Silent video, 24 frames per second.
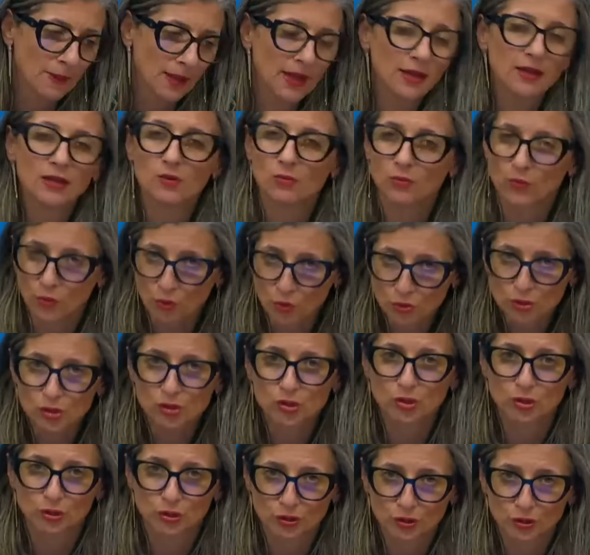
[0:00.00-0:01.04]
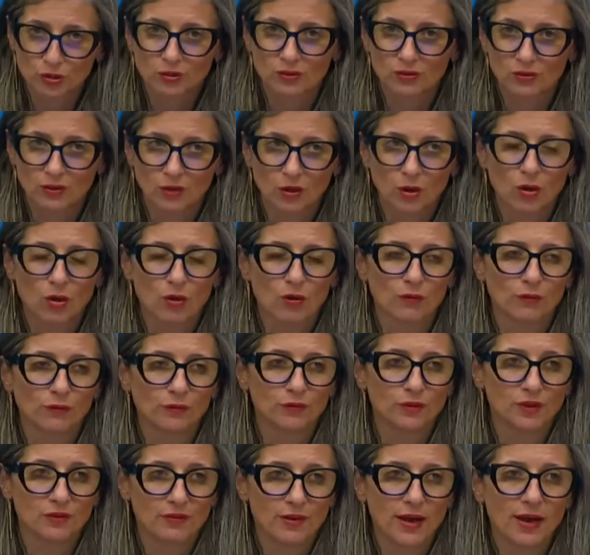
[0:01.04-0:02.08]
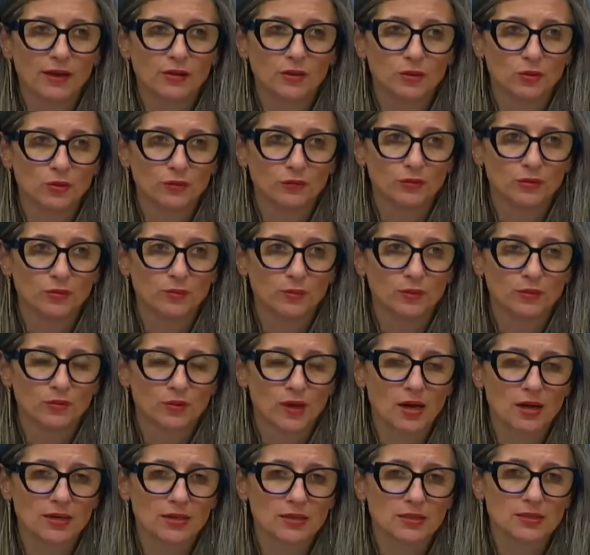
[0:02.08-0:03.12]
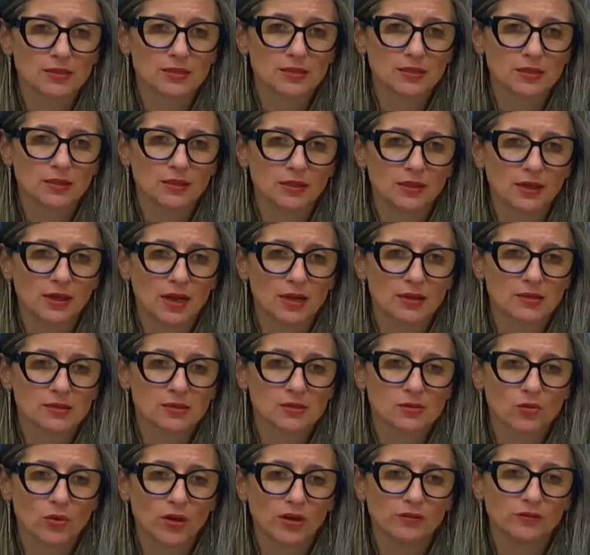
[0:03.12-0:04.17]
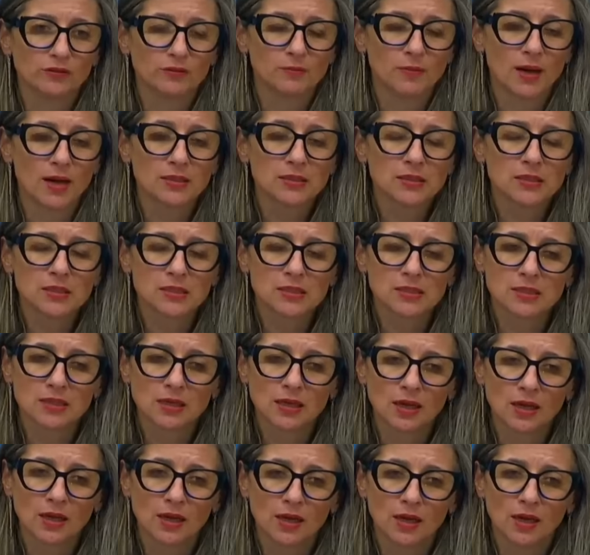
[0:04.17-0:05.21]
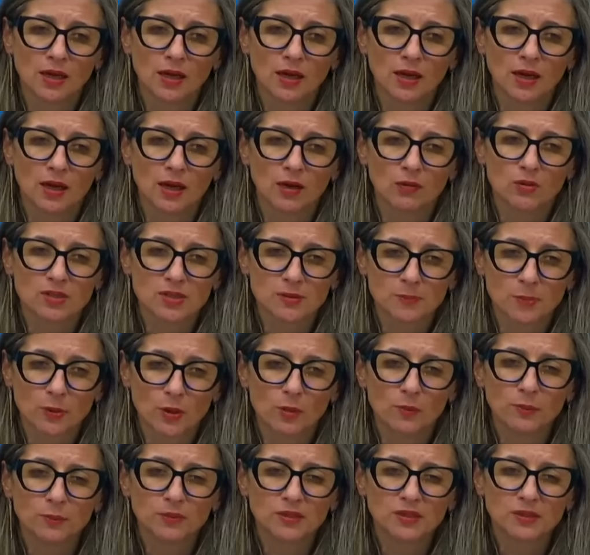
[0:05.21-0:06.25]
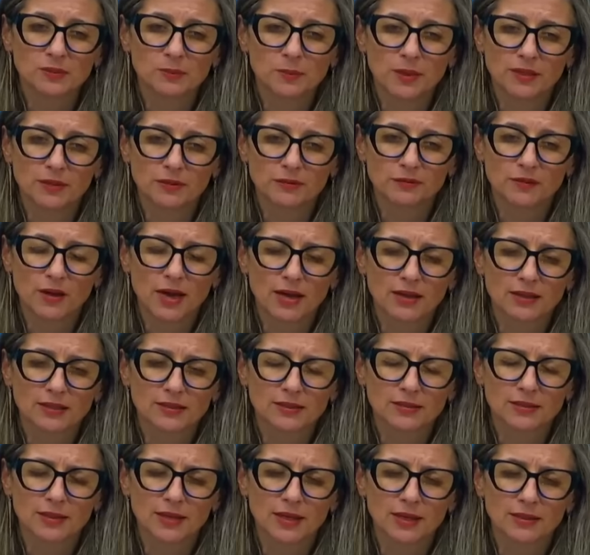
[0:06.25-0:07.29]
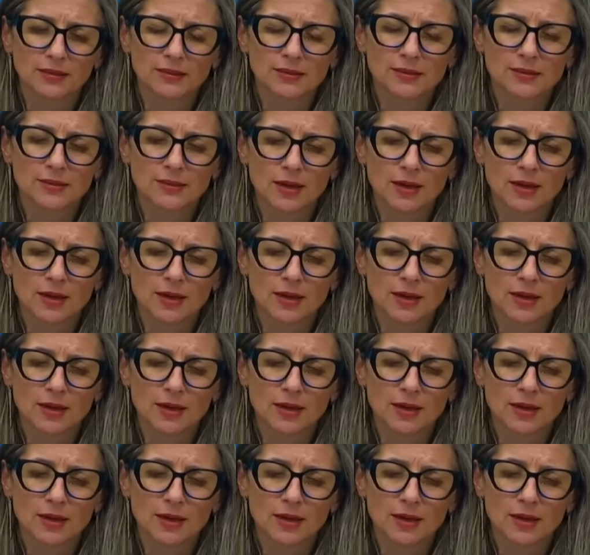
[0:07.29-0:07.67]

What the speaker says: erosion of the value of human rights in the last 12 months was prompted by the fact that